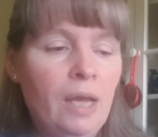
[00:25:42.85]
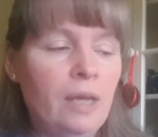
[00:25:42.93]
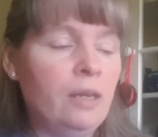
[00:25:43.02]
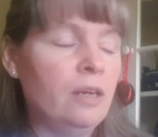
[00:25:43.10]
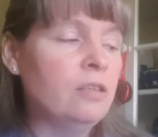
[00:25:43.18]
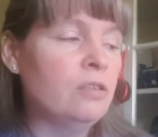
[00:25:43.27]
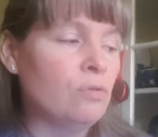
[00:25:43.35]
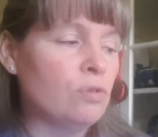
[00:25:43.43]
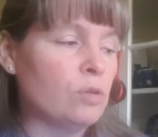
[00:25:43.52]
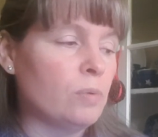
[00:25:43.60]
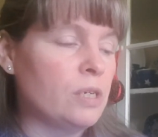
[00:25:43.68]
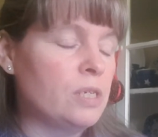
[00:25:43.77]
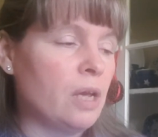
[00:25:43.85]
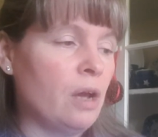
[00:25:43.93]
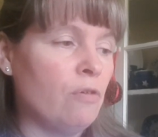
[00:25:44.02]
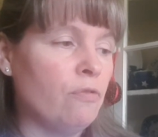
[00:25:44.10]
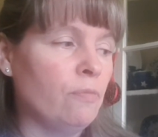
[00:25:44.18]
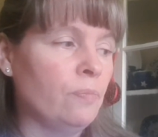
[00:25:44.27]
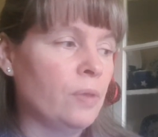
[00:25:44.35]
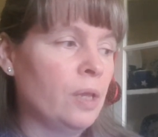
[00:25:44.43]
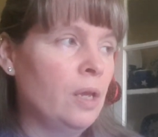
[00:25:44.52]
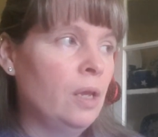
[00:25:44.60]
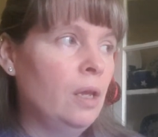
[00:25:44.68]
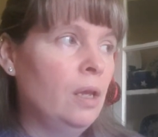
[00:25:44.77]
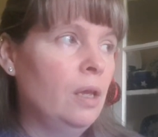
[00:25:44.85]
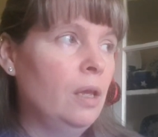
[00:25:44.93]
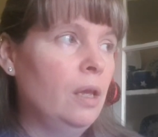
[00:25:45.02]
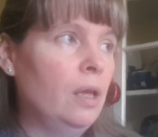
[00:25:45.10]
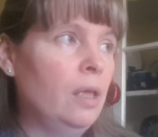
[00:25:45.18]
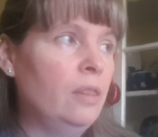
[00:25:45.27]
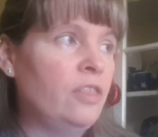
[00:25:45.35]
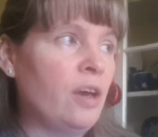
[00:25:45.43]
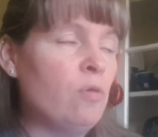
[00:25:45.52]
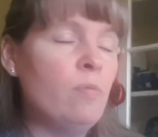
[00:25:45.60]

And I thought to myself, that